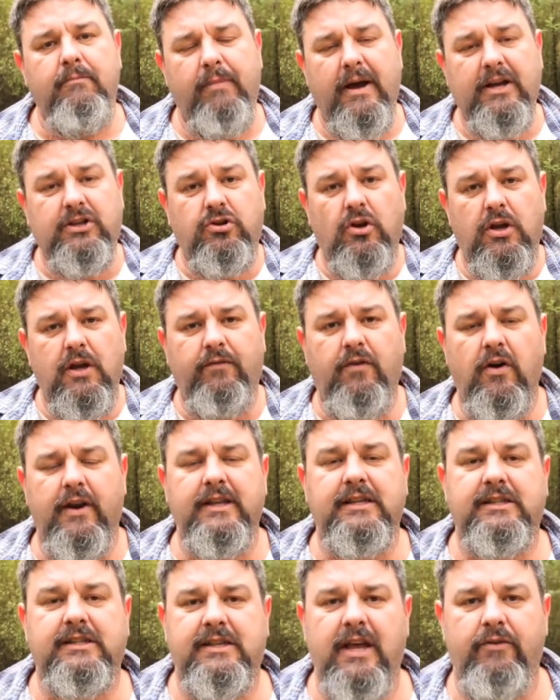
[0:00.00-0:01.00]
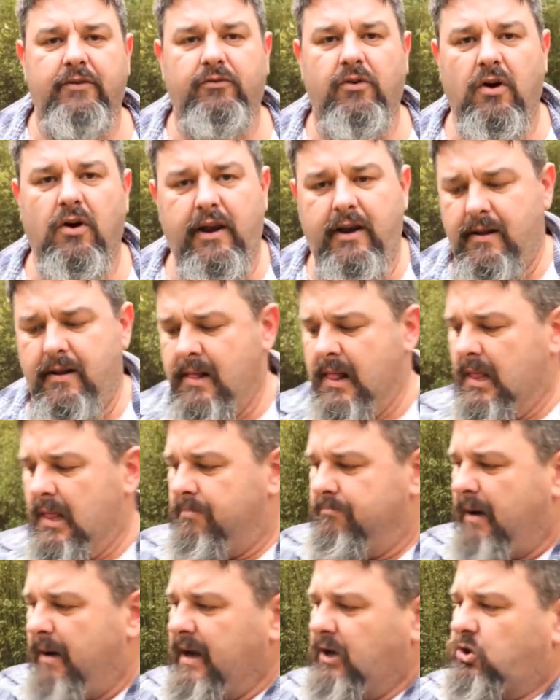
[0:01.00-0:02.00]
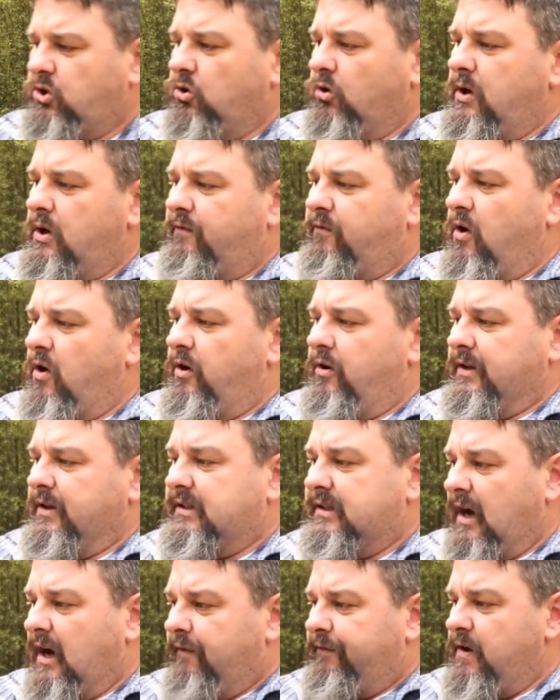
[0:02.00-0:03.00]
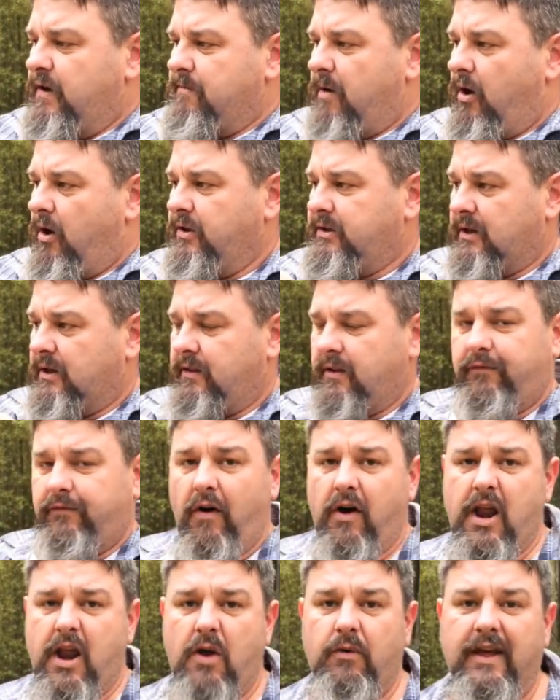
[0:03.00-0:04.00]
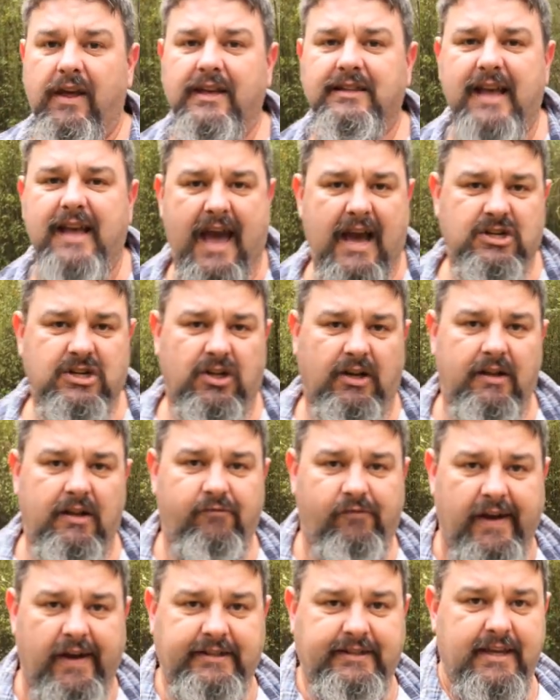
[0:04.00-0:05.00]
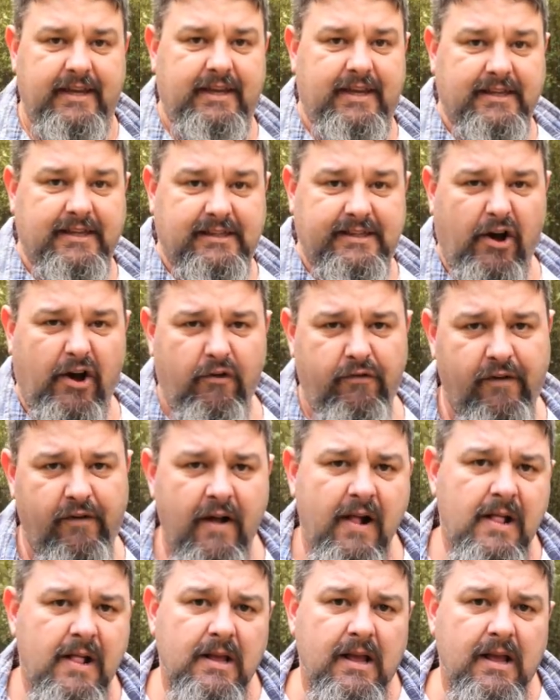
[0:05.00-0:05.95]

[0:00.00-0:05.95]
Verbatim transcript: Make sure you've got it set right. Make sure you've got it on selfie mode so the photo is actually facing yourself.